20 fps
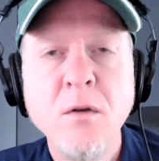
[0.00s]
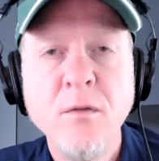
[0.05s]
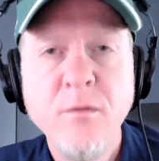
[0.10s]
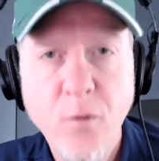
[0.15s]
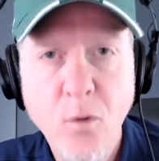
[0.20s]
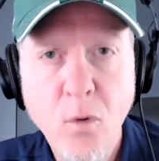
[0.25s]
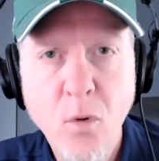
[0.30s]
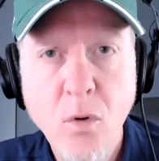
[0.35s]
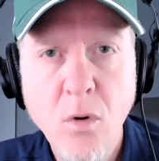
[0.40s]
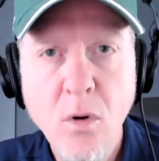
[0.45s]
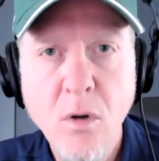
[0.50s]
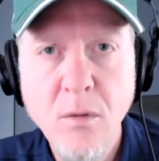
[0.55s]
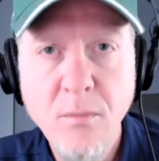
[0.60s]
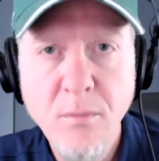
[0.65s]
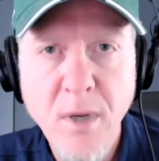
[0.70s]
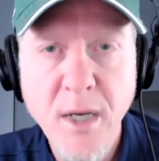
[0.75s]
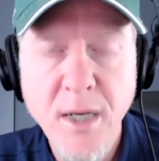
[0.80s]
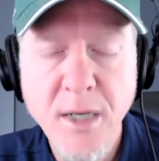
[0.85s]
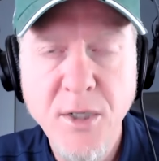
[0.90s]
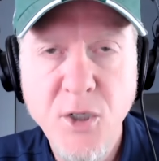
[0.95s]
for
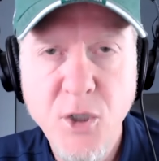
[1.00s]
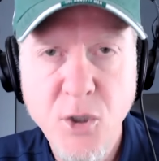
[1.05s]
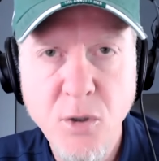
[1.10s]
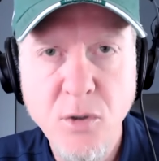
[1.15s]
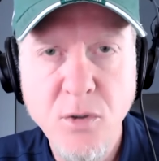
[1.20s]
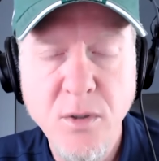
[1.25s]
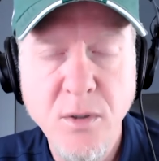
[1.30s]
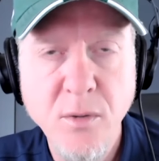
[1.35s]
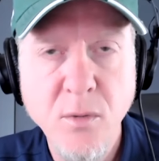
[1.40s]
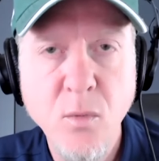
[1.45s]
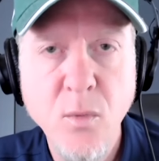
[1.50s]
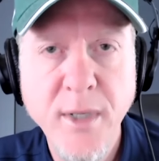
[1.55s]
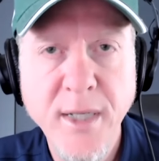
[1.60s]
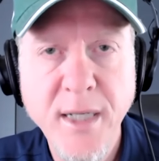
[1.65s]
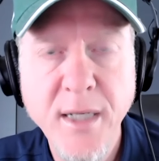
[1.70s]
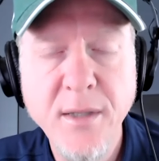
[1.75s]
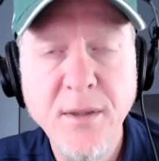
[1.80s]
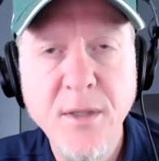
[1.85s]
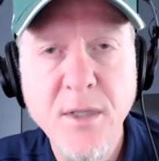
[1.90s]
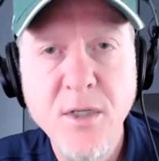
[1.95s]
my children? We
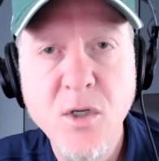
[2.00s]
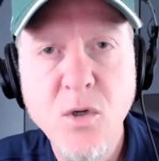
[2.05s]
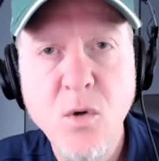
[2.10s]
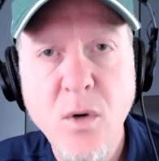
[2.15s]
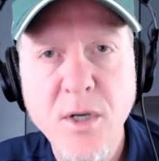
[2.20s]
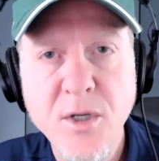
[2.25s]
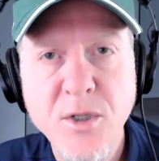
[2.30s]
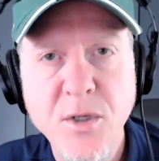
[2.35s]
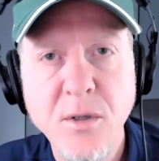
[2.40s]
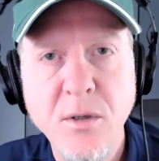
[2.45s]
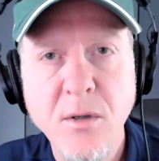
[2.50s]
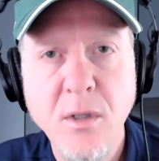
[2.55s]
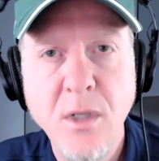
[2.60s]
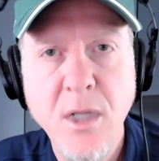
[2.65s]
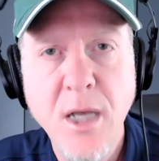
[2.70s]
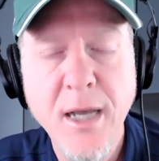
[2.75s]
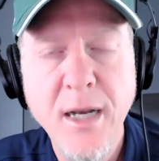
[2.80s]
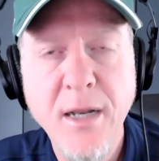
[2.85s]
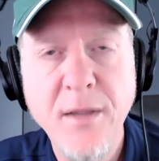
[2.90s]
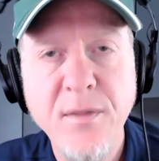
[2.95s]
get this question a
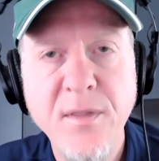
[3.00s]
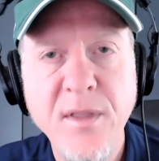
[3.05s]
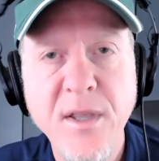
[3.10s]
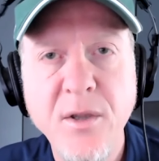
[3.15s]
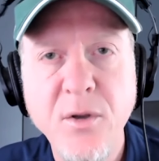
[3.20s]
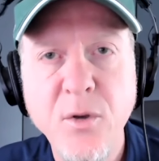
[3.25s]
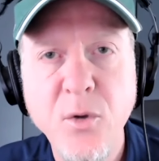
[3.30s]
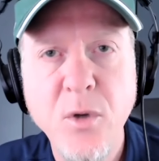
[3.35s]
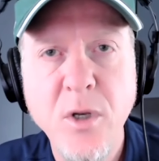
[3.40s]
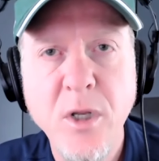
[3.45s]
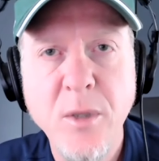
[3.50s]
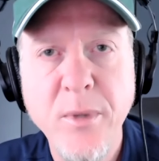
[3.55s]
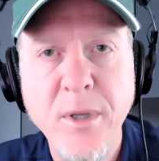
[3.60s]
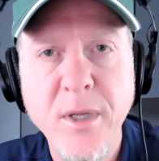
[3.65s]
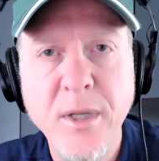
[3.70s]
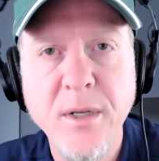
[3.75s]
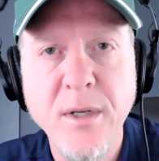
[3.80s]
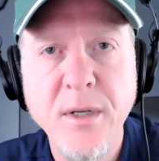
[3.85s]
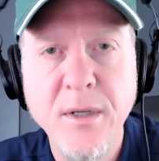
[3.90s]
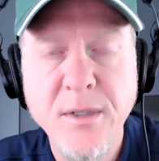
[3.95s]
lot at
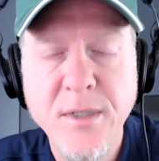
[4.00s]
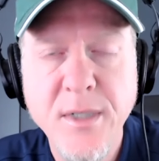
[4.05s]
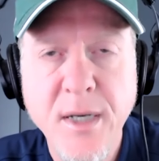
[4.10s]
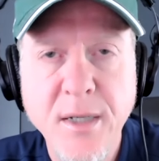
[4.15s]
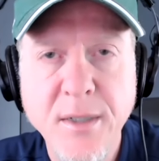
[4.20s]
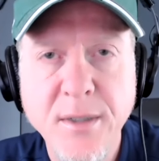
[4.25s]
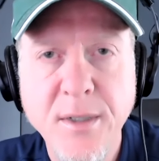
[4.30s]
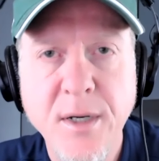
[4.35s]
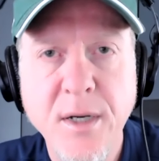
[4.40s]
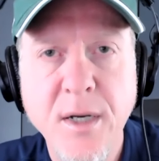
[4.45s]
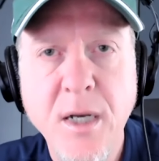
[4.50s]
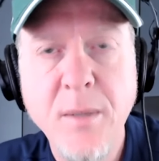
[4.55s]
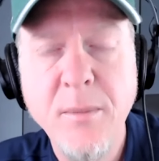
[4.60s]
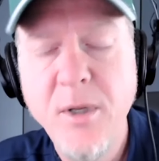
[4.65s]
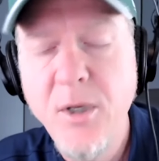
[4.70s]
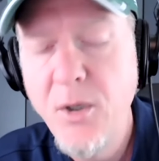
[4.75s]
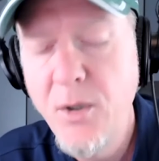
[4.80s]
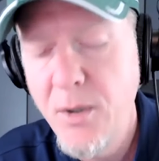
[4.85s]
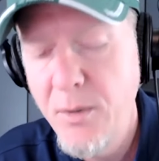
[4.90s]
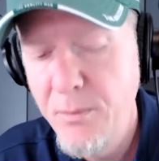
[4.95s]
theannuityman.com,
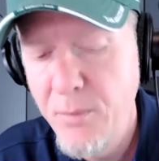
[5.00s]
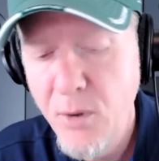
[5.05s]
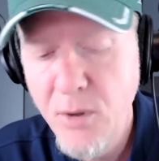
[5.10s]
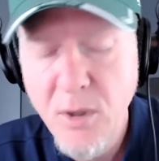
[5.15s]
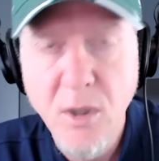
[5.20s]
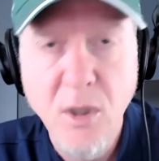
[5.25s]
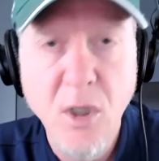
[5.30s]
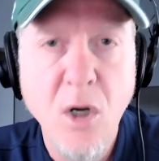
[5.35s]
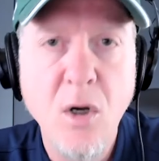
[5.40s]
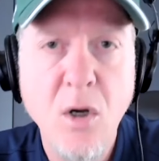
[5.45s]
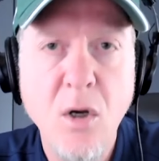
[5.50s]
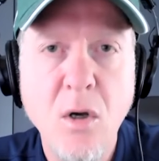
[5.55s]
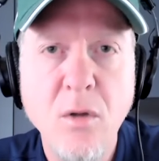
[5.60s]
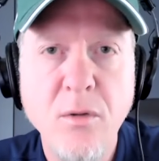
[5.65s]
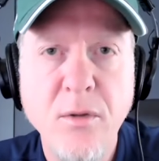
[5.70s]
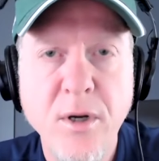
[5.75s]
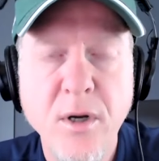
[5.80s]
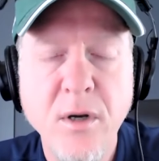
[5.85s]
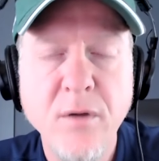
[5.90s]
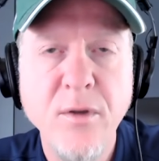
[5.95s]
and you can book a call
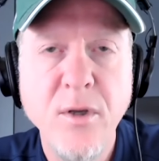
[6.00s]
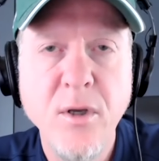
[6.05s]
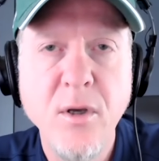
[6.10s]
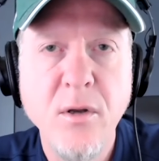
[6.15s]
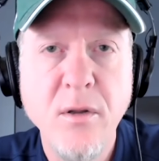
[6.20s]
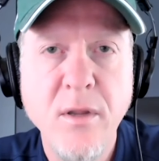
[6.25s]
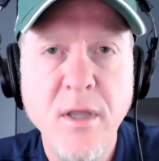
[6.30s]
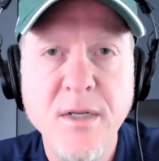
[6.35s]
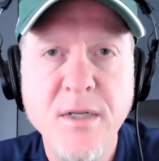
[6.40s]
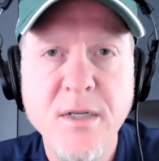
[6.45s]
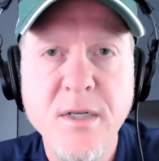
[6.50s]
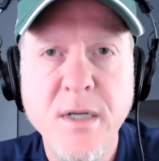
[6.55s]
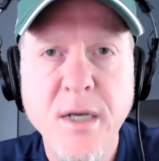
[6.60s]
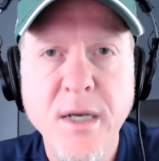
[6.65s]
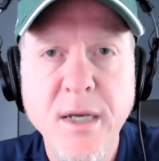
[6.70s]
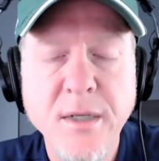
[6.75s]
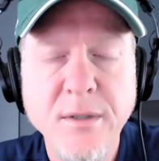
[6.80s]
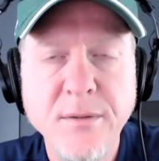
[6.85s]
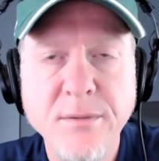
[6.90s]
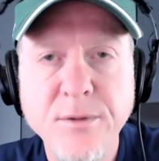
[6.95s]
there if you go to that
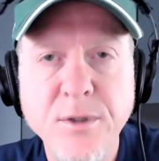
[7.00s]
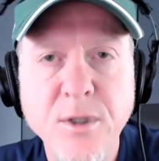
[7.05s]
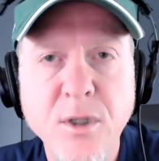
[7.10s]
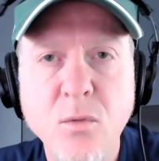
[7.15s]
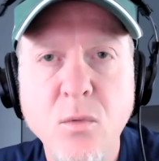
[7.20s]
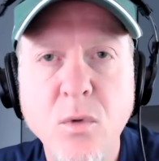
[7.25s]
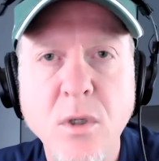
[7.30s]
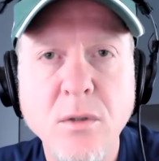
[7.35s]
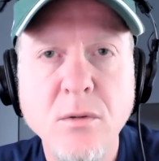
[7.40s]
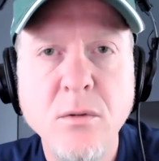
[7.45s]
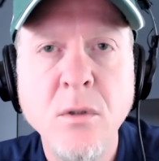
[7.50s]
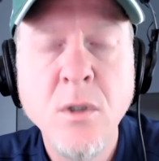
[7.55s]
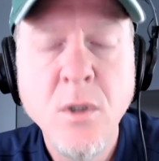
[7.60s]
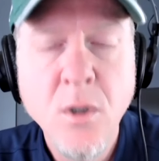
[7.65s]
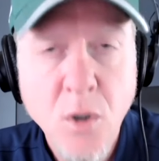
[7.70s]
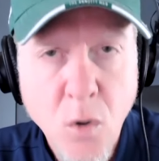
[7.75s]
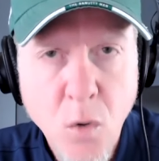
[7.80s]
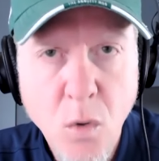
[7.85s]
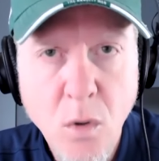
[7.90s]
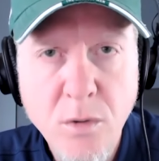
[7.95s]
site, and you can run
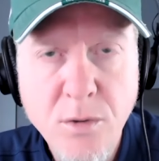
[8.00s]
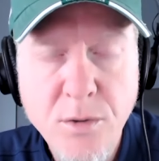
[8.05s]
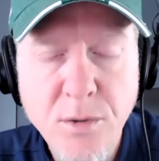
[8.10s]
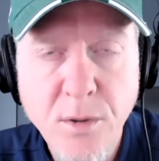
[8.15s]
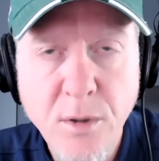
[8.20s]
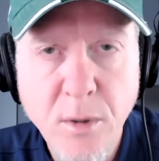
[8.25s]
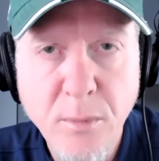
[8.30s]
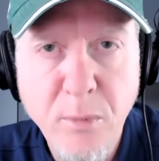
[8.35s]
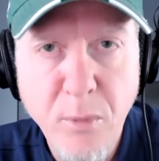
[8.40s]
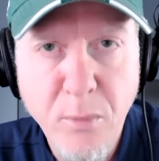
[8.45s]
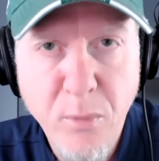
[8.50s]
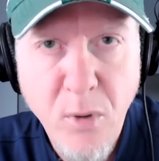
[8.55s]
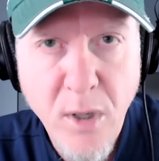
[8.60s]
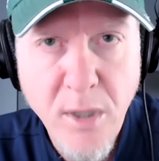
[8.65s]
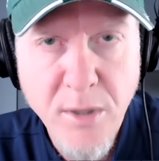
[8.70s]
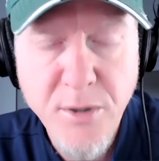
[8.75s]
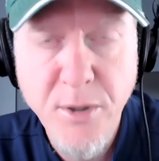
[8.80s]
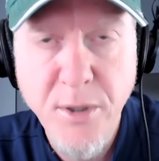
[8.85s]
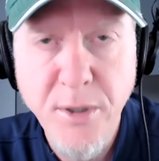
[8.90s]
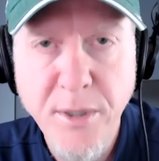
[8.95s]
quotes on our
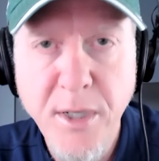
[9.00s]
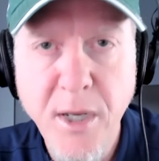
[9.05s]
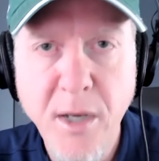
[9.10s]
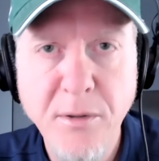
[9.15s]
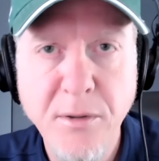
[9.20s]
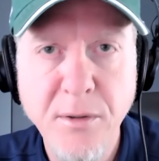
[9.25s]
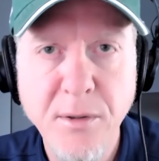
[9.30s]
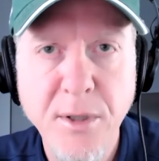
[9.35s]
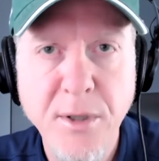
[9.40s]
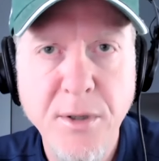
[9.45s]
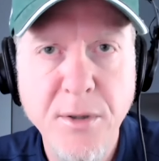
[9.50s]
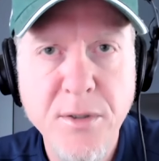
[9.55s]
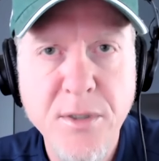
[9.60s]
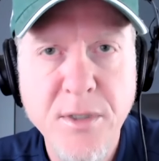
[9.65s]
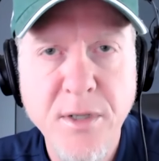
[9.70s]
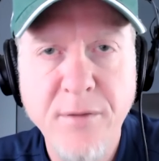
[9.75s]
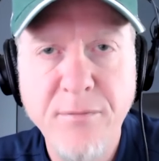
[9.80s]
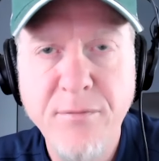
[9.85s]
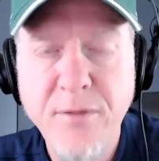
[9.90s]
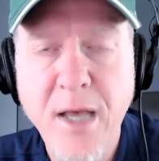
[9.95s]
proprietary calculators.
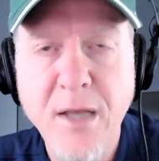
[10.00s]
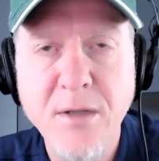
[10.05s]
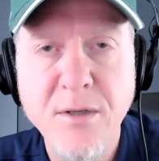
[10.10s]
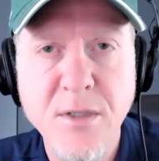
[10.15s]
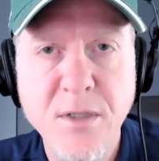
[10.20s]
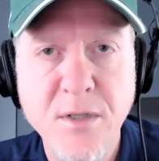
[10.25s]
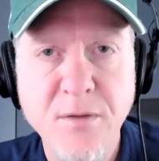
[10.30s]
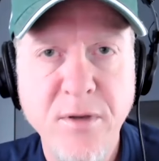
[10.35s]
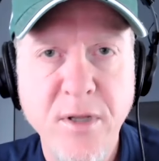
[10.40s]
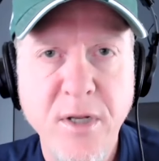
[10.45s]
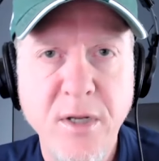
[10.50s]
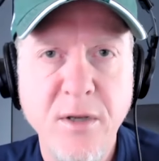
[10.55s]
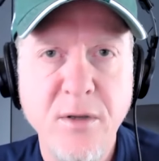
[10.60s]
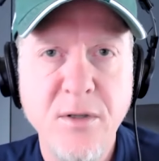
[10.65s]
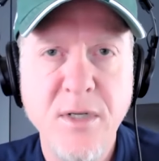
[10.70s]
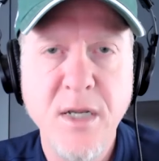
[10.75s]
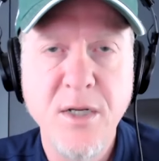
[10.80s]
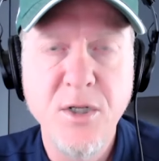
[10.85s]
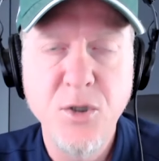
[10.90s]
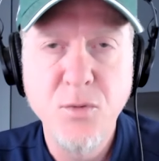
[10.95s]
I have thousands of videos,
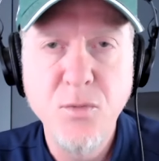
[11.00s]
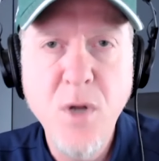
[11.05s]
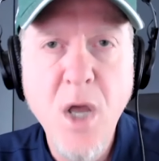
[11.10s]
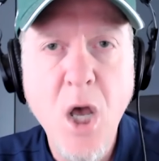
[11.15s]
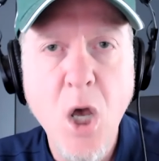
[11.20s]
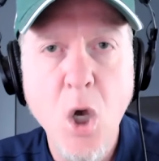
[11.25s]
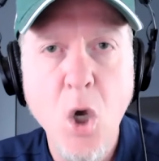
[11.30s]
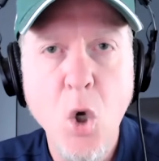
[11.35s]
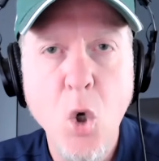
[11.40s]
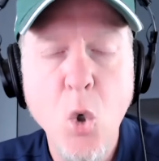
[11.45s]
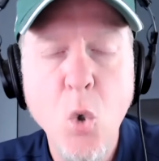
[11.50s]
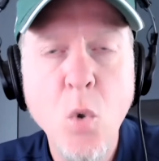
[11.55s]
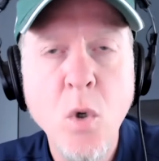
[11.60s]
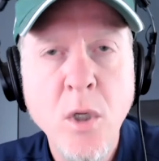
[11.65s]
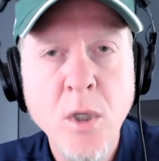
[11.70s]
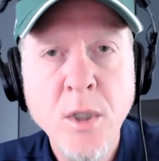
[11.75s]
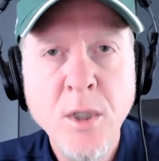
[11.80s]
as you know.